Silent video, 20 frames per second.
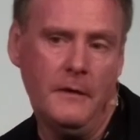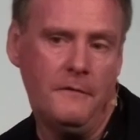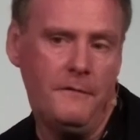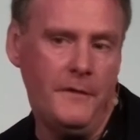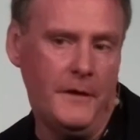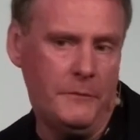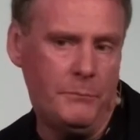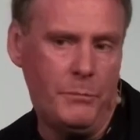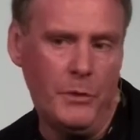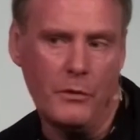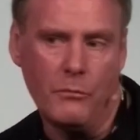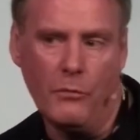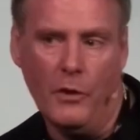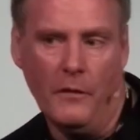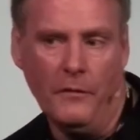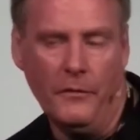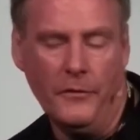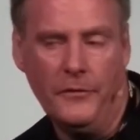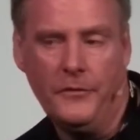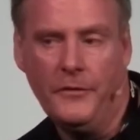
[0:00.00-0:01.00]
Facebook
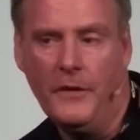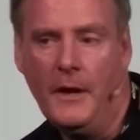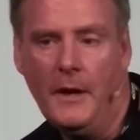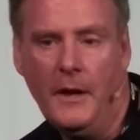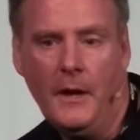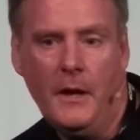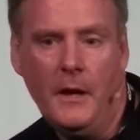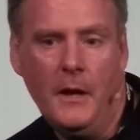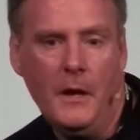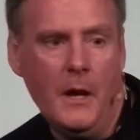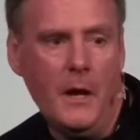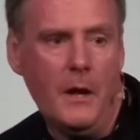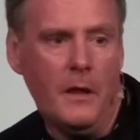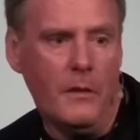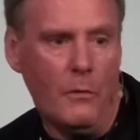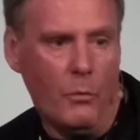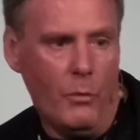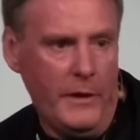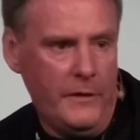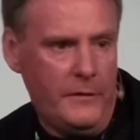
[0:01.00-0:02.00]
runs,
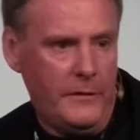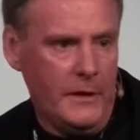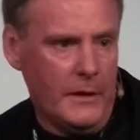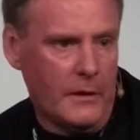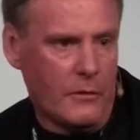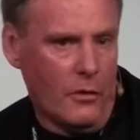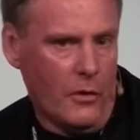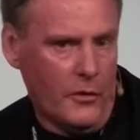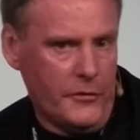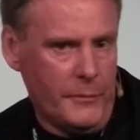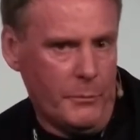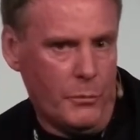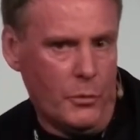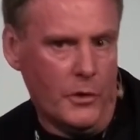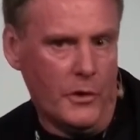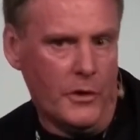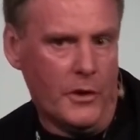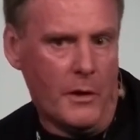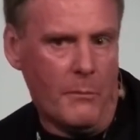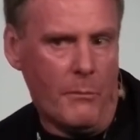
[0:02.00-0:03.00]
that we see across the
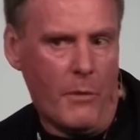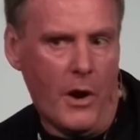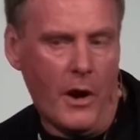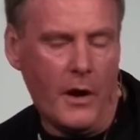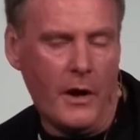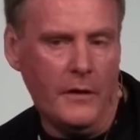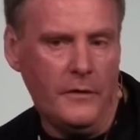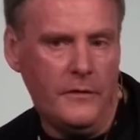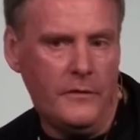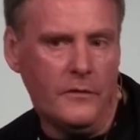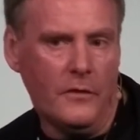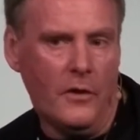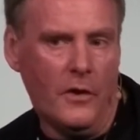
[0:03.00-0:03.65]
board in our markets,